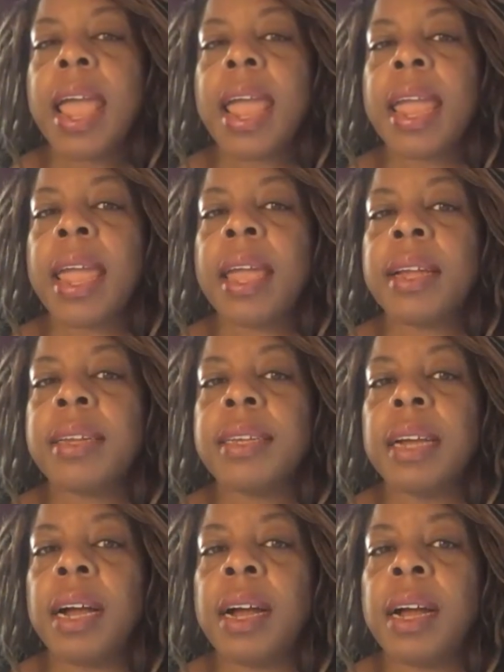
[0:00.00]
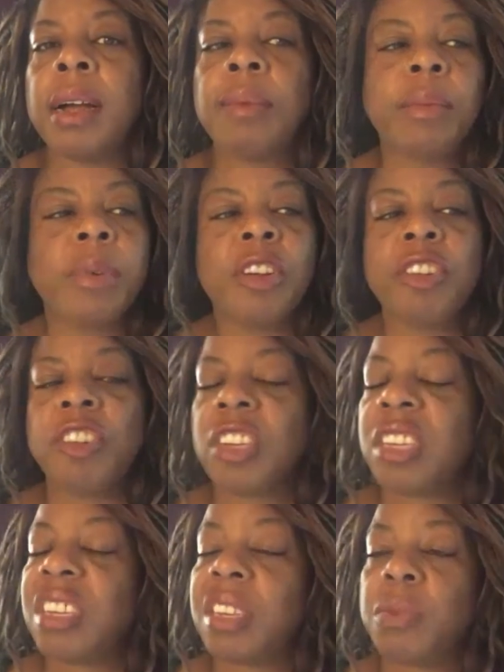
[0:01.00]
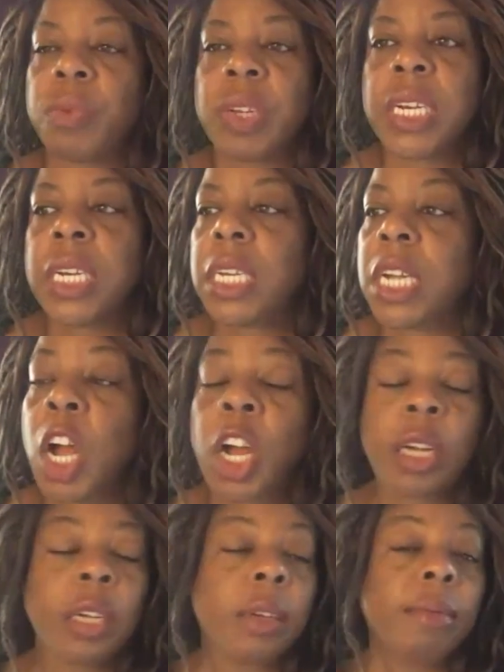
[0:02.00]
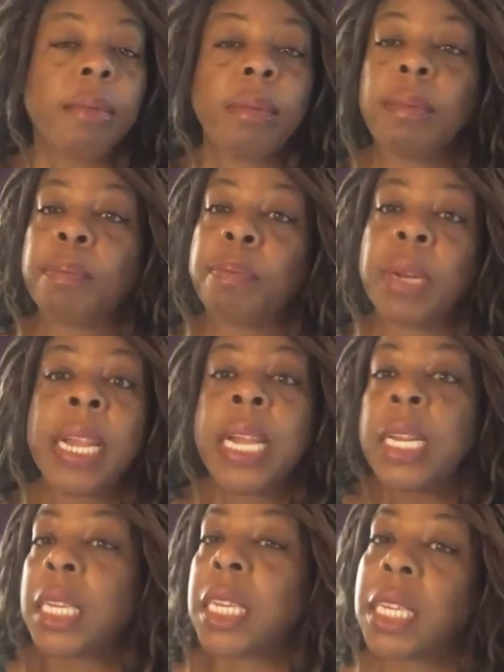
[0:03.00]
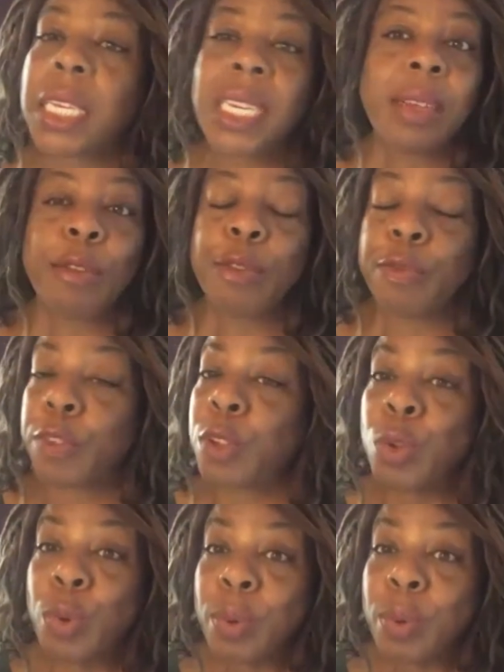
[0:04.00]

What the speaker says: And we just really talk plants, food,